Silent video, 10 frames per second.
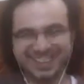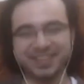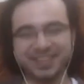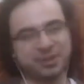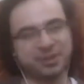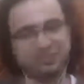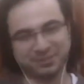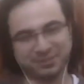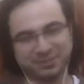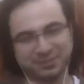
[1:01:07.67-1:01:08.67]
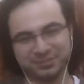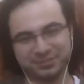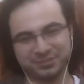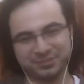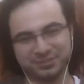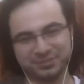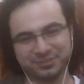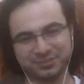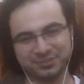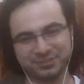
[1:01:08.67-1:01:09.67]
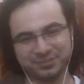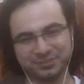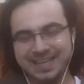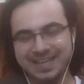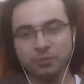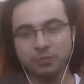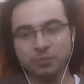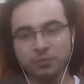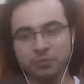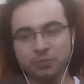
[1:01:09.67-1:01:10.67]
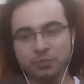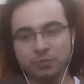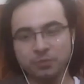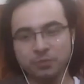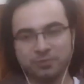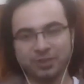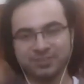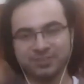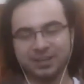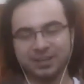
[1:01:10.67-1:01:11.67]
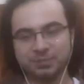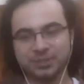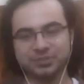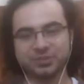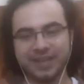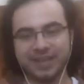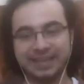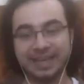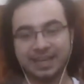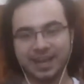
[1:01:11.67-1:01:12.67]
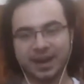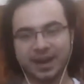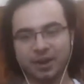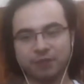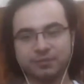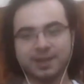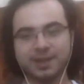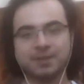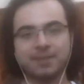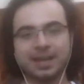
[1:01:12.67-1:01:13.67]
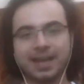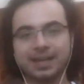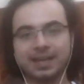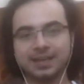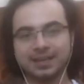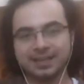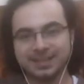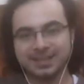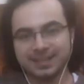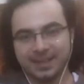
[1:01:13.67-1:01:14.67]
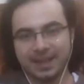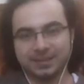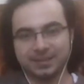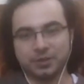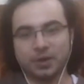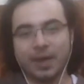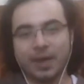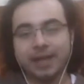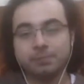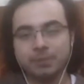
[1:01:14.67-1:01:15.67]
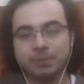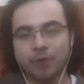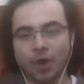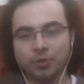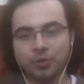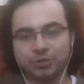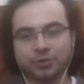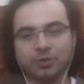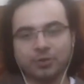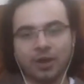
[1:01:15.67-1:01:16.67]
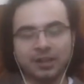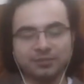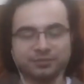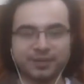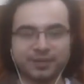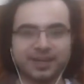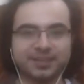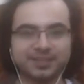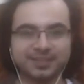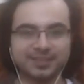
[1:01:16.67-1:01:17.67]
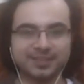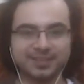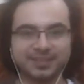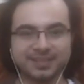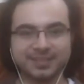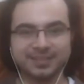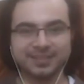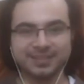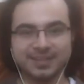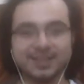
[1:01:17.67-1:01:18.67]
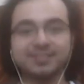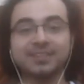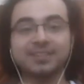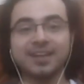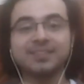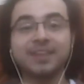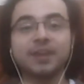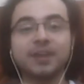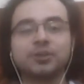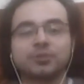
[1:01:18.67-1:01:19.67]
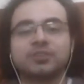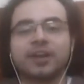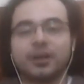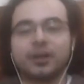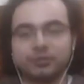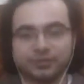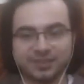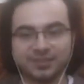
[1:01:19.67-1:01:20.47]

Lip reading: He's one of those tops. Like he wants the other person to like take care of him and like help him go through all of it. He's there to serve.